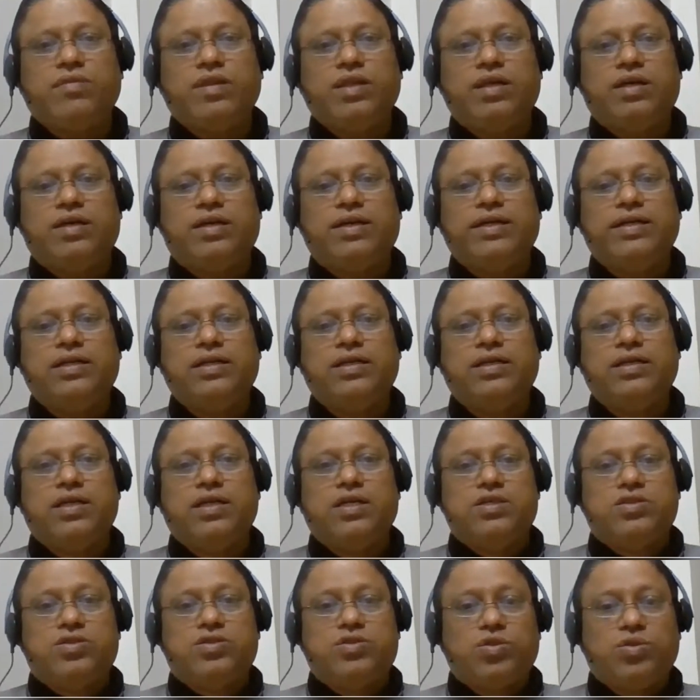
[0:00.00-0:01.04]
right?
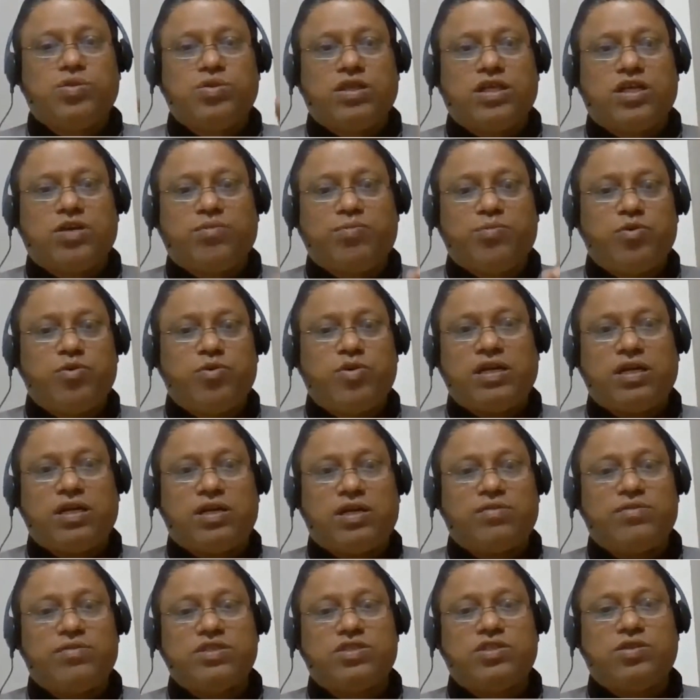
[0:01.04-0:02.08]
So the repo and
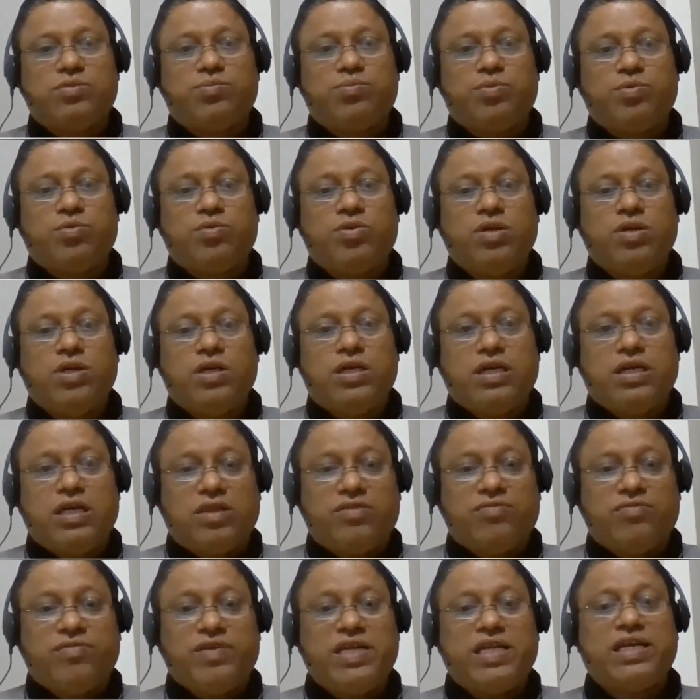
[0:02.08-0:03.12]
reverse repo
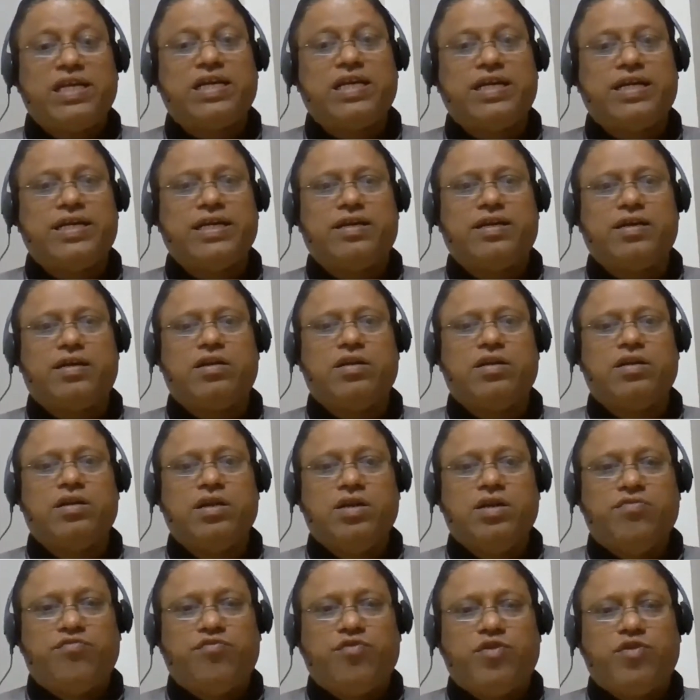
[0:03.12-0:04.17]
is very critical
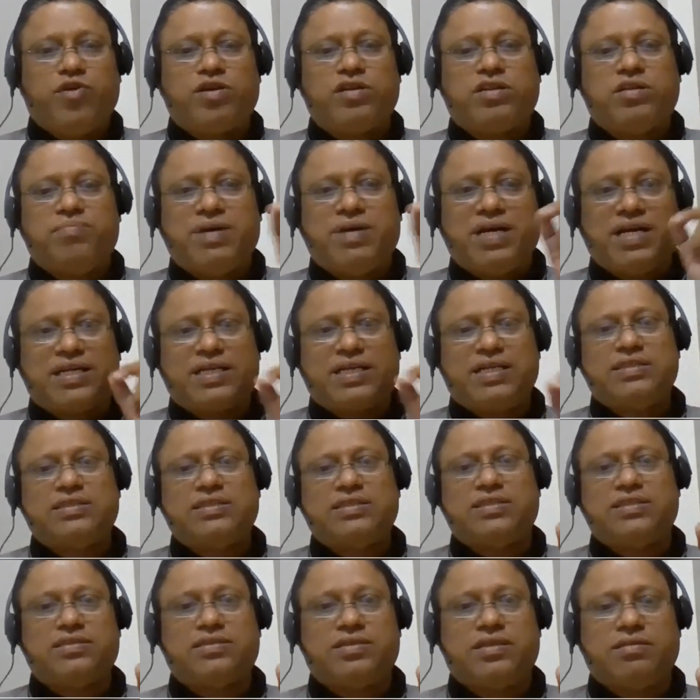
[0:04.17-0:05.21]
for the banking
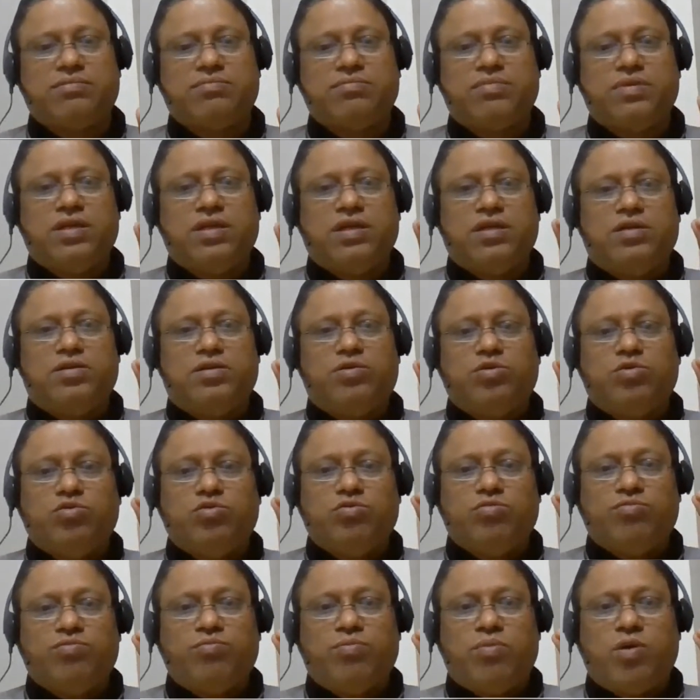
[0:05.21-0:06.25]
system
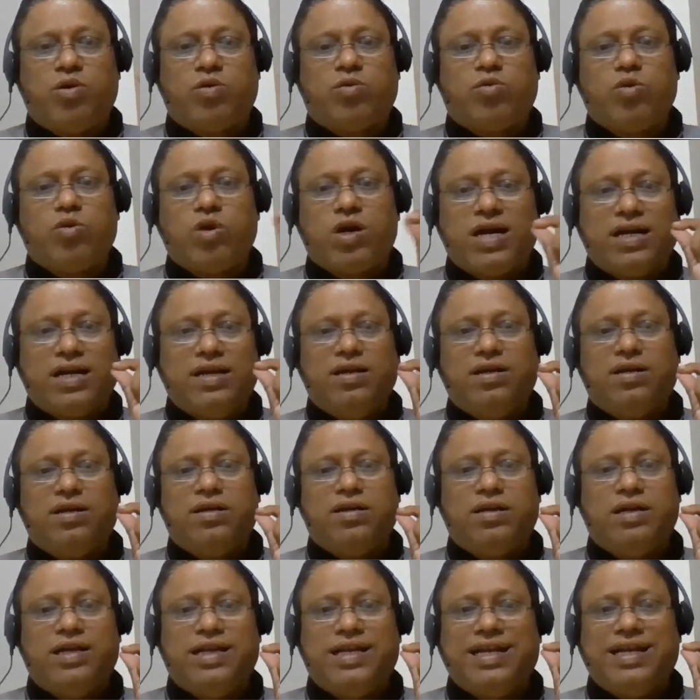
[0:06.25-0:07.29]
to borrow and
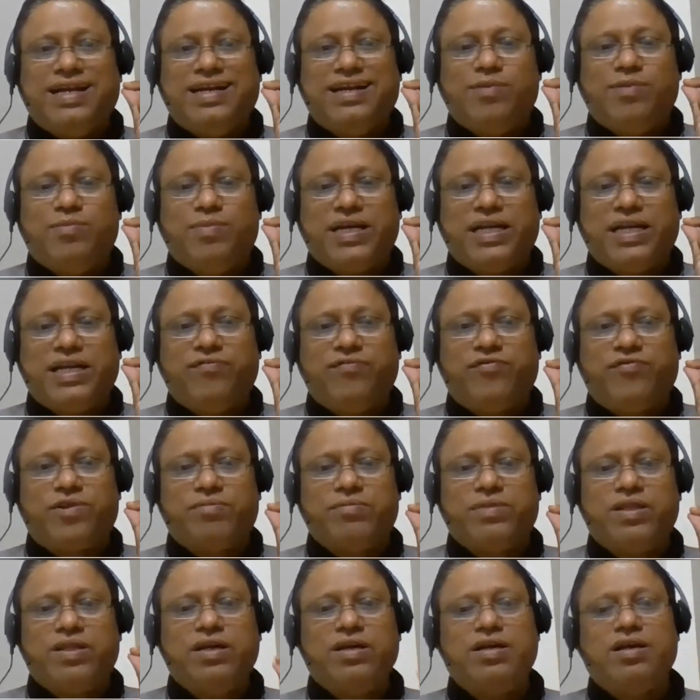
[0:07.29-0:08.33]
lend money
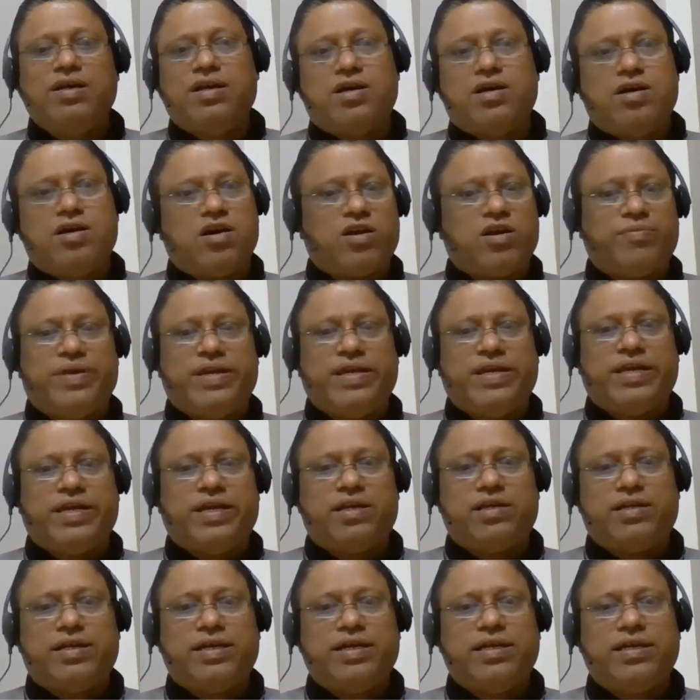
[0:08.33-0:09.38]
from the
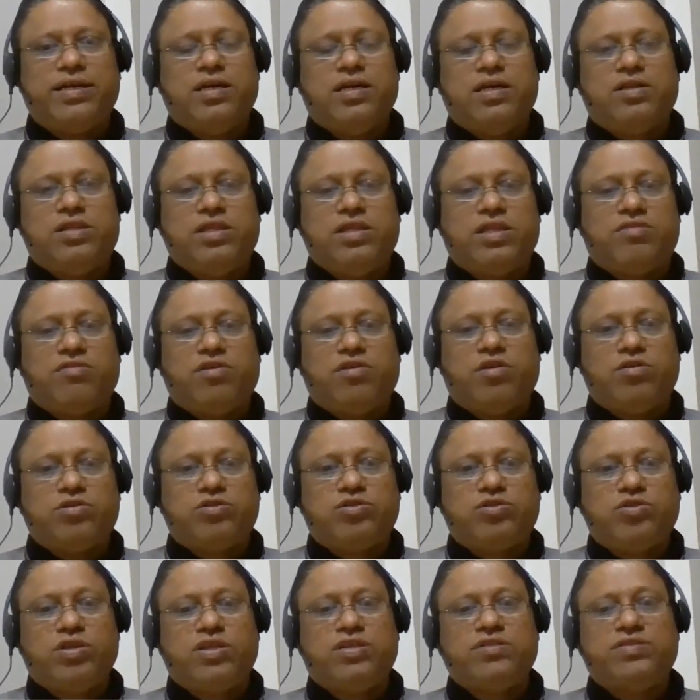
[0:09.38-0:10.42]
RBI, right? This will
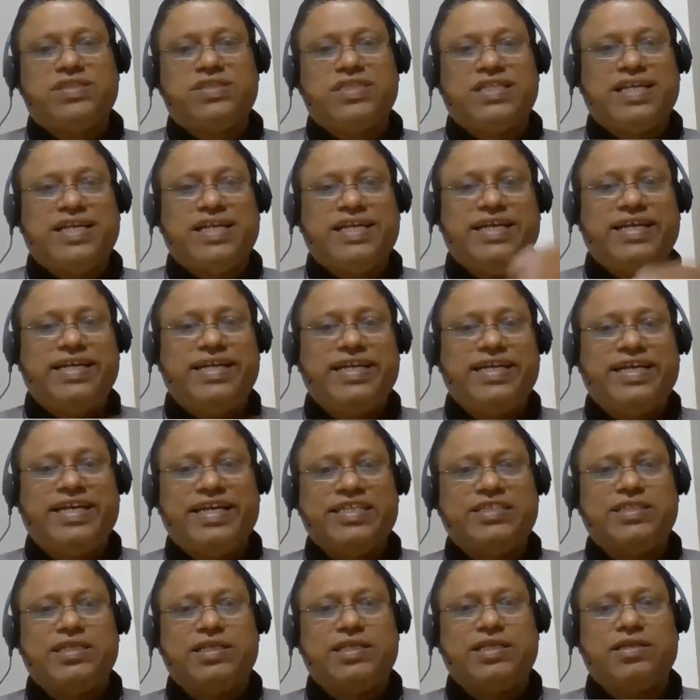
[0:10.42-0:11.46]
also gives an
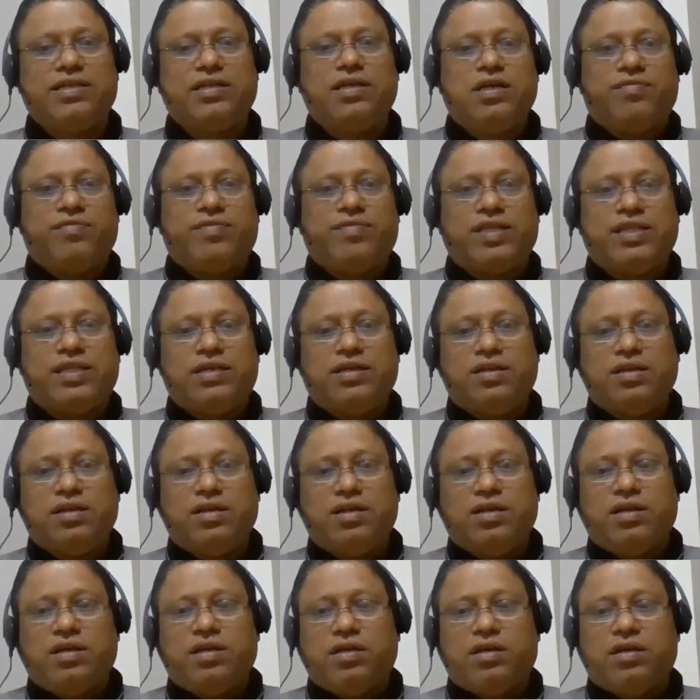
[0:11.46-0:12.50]
indication whether
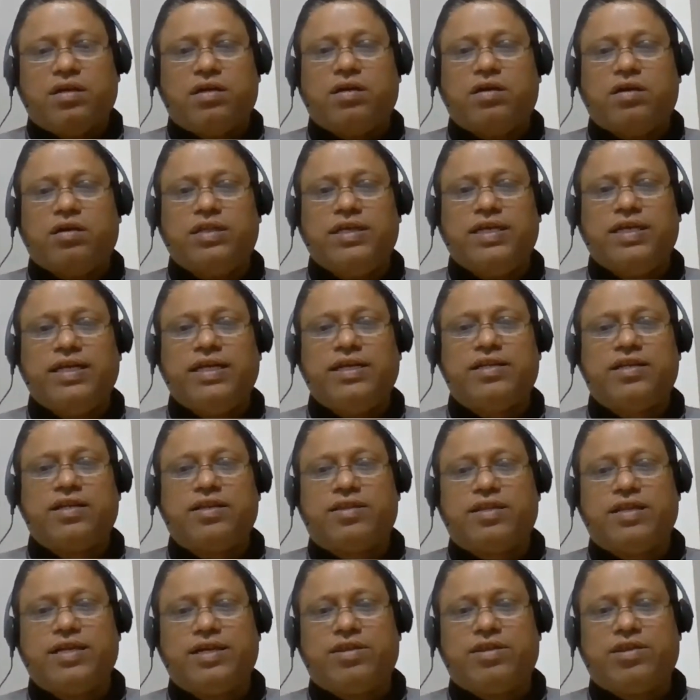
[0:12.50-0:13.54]
the
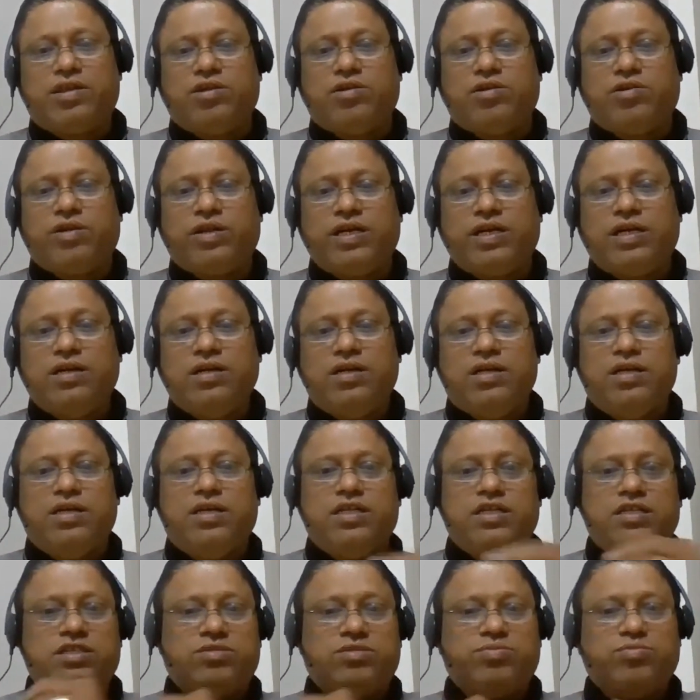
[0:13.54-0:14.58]
interest rate scenario
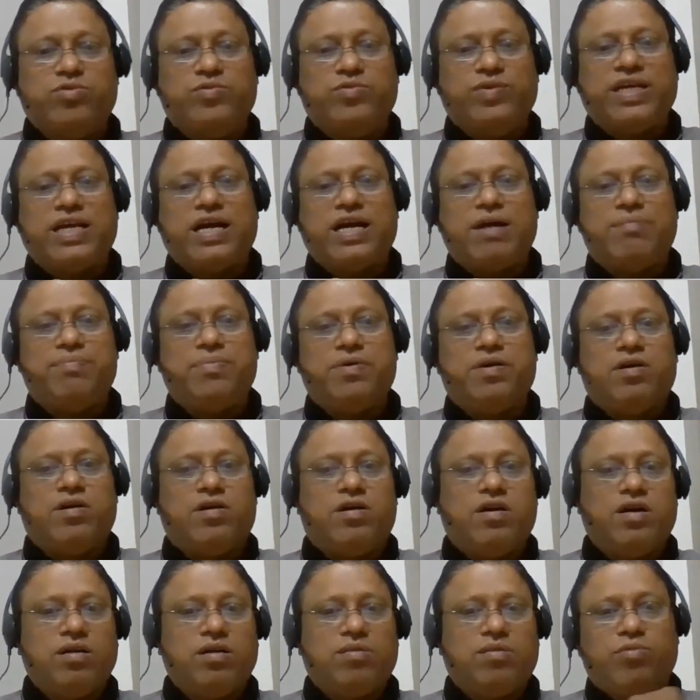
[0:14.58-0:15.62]
is moving up
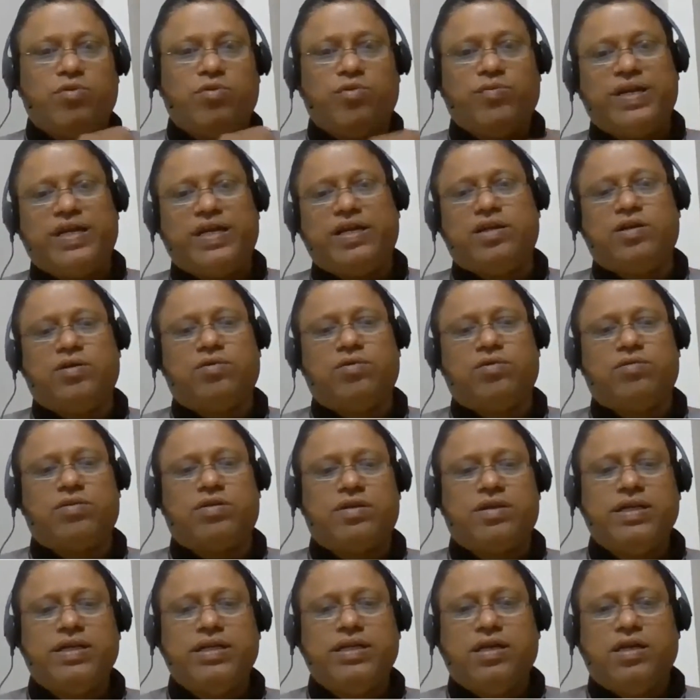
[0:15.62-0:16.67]
or moving down,
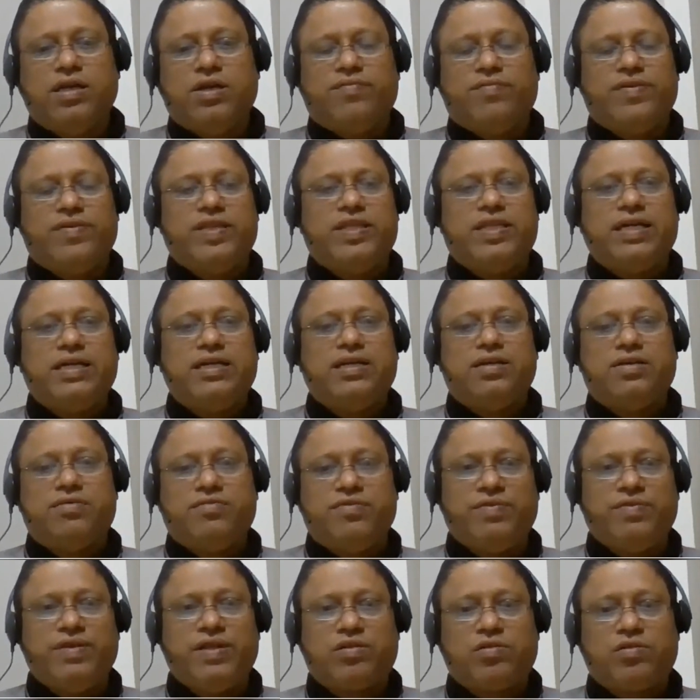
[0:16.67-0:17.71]
right? With that,
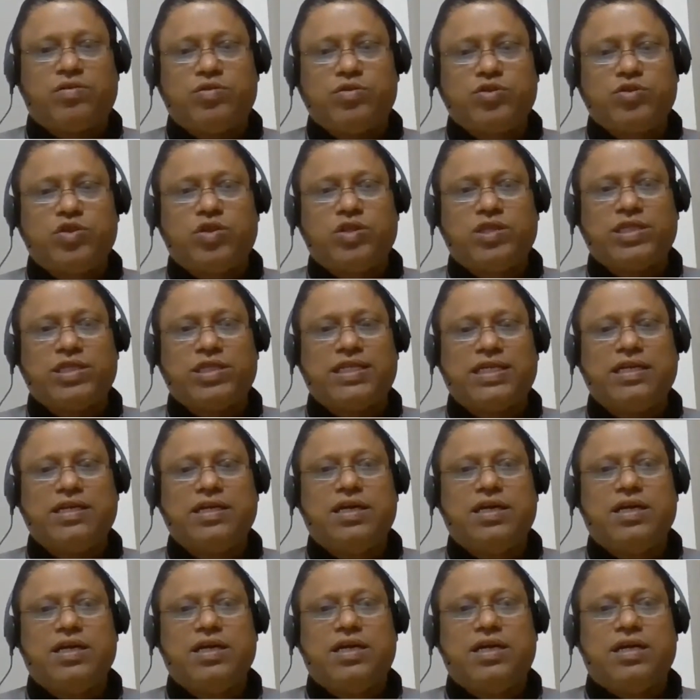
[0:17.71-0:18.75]
we will close on that,
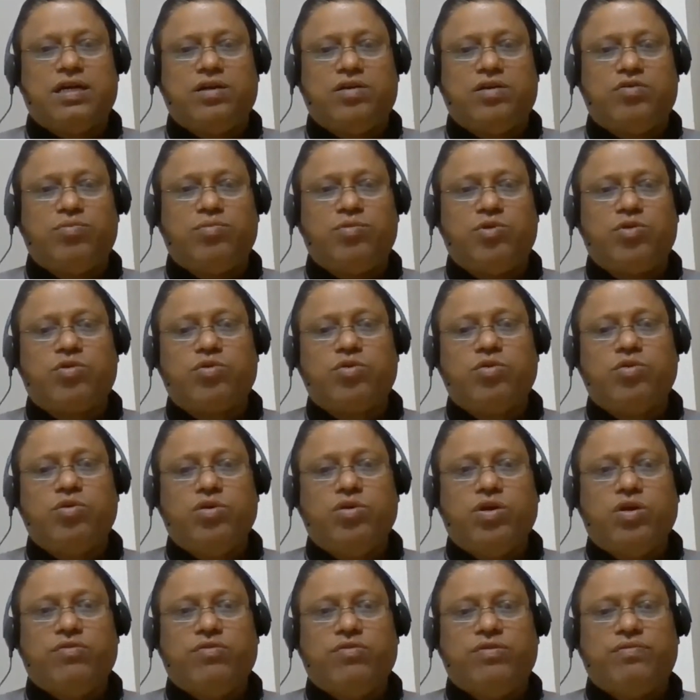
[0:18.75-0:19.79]
and tomorrow
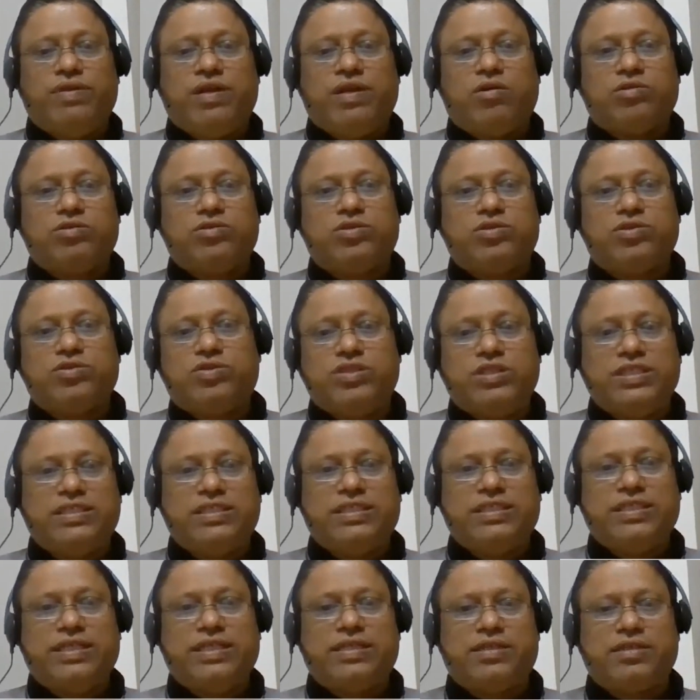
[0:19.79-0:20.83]
we will also see
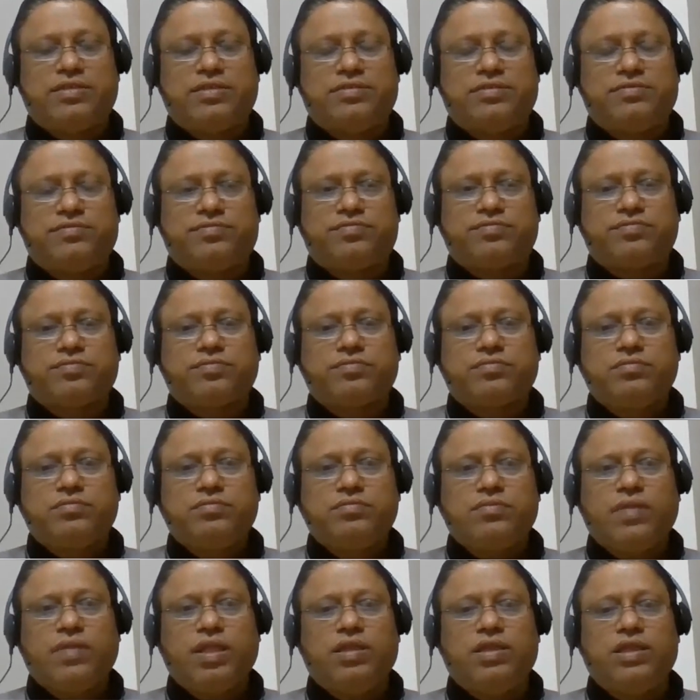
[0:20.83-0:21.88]
that
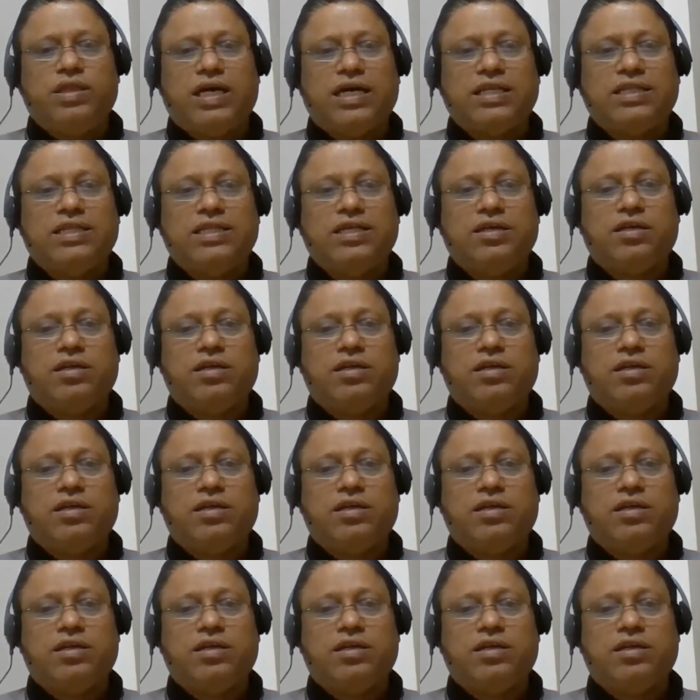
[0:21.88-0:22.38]
the other